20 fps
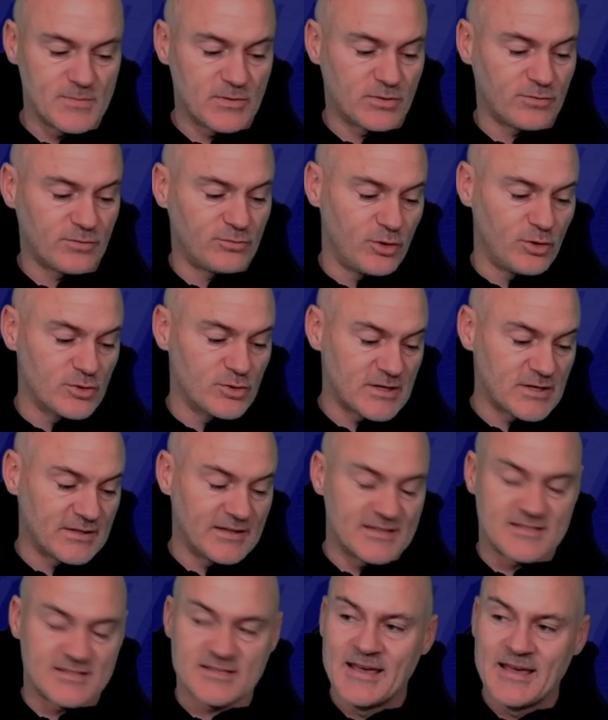of news and
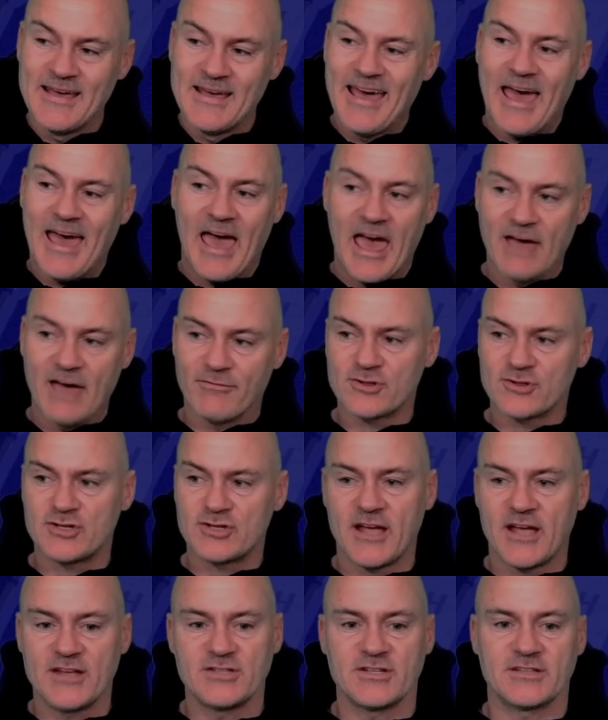it's ever
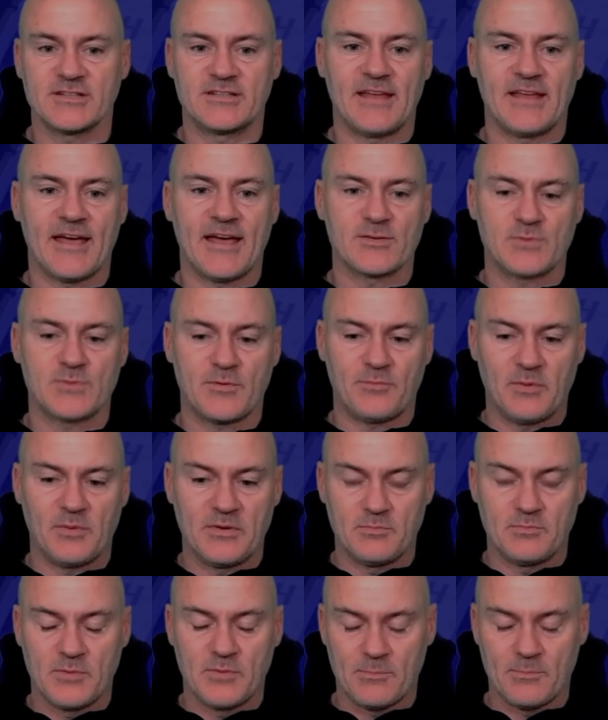changing today as
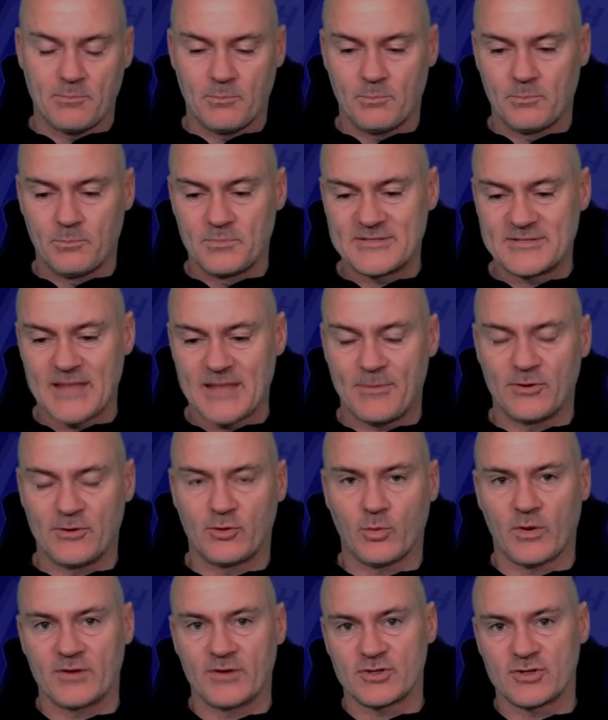we step into
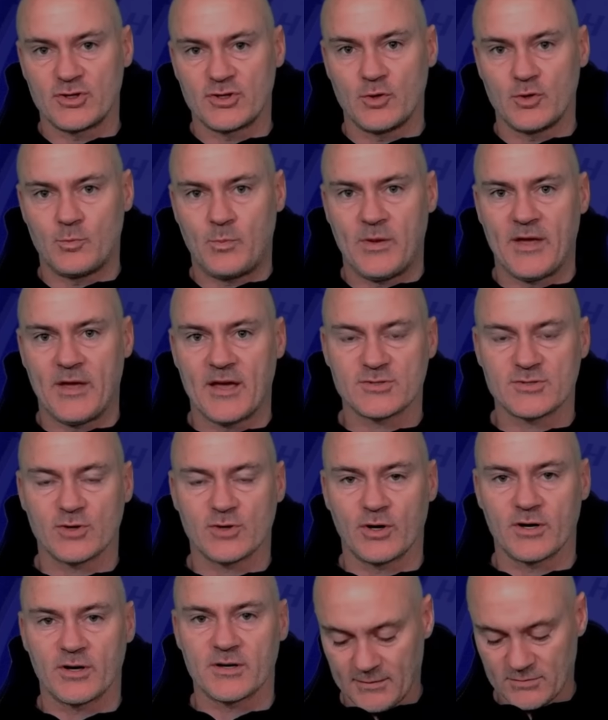what is a new
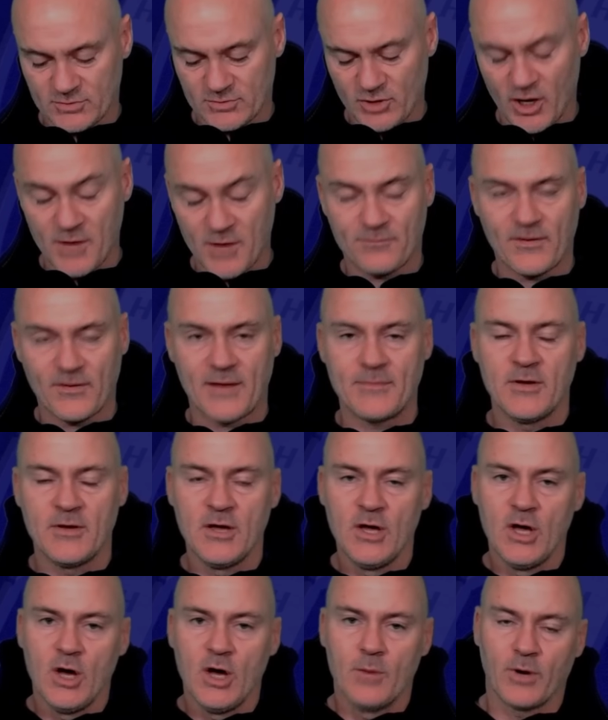PSR time frame,
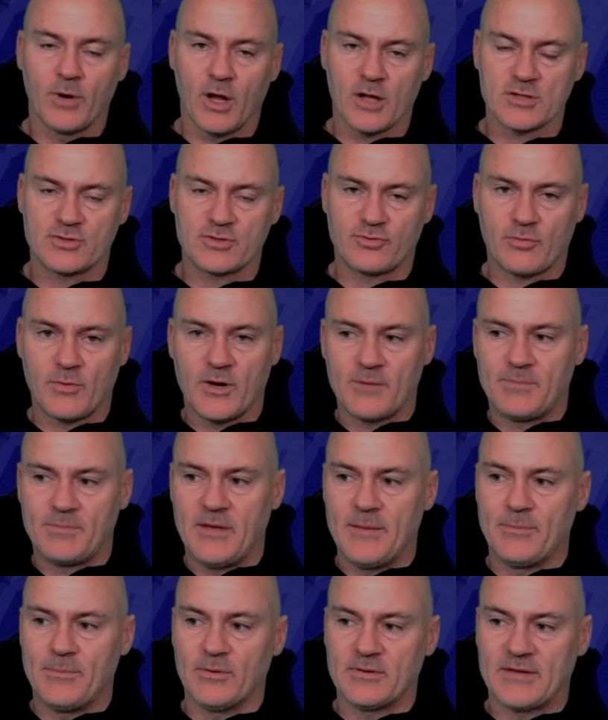but also to remind
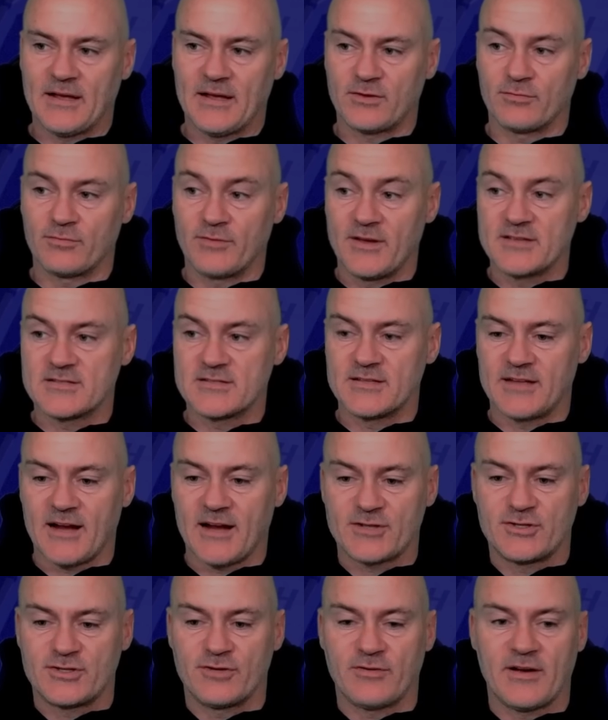people that the reason the
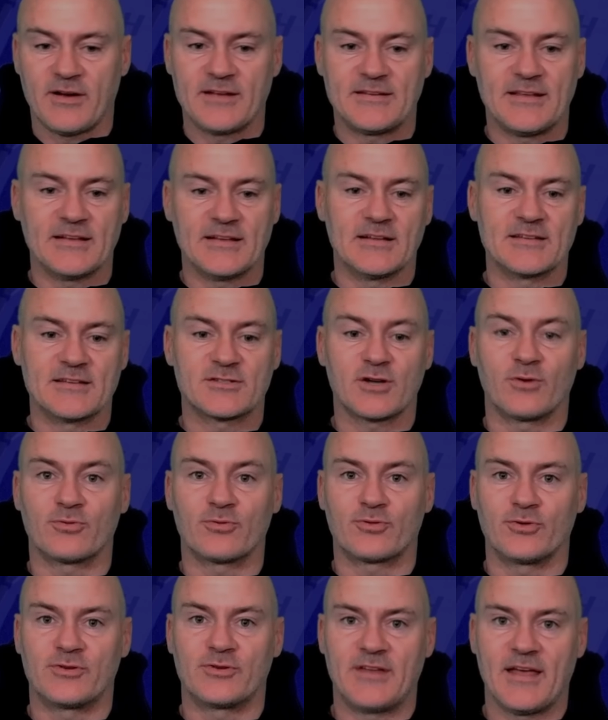Archie Gray deal is going
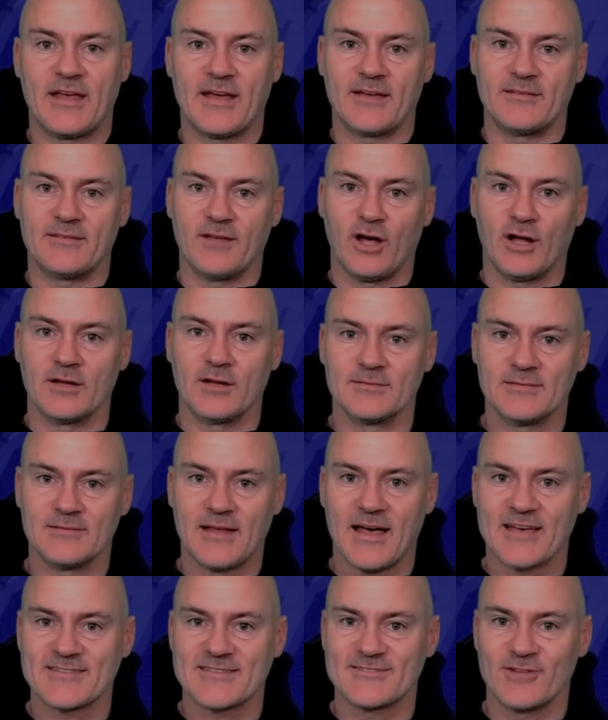through today and not
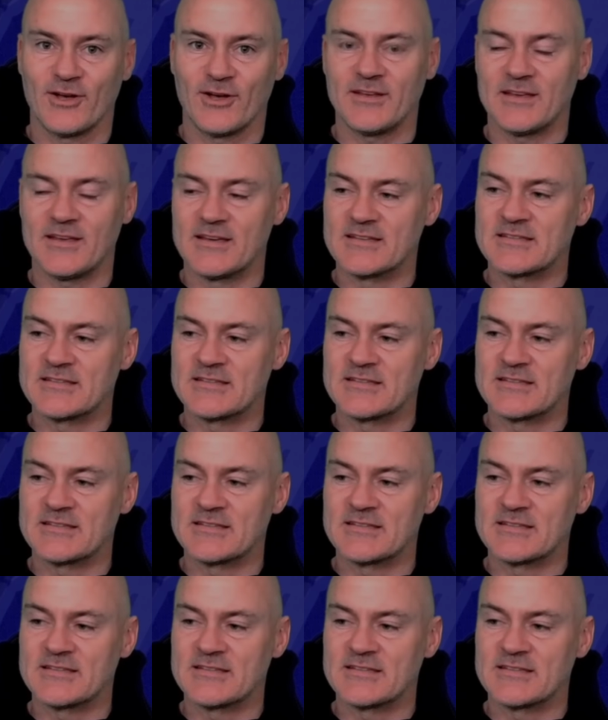last night is